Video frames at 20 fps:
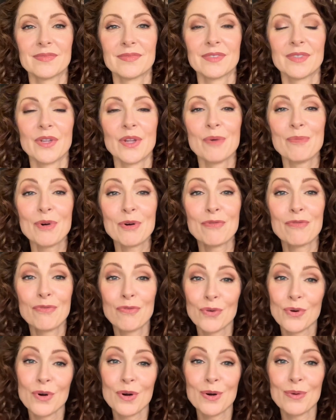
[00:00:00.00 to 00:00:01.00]
Number
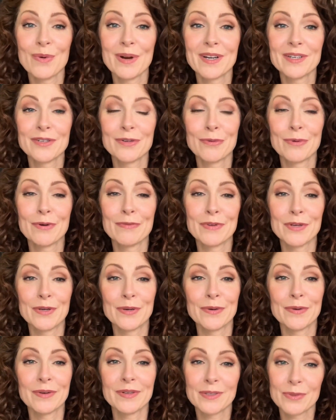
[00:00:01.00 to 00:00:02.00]
4 way to
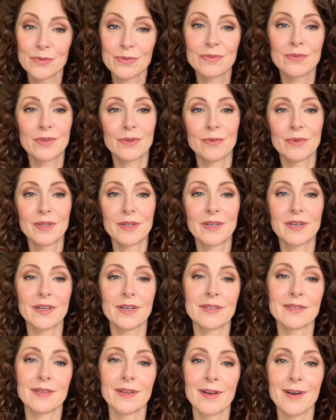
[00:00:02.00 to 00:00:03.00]
review is the one the
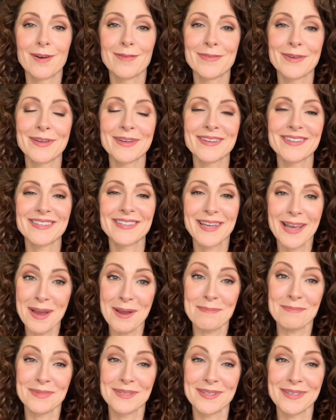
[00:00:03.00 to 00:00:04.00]
kids love, is
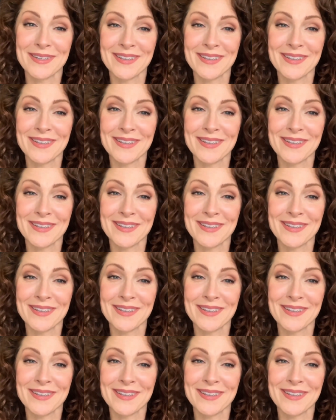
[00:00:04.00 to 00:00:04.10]
games.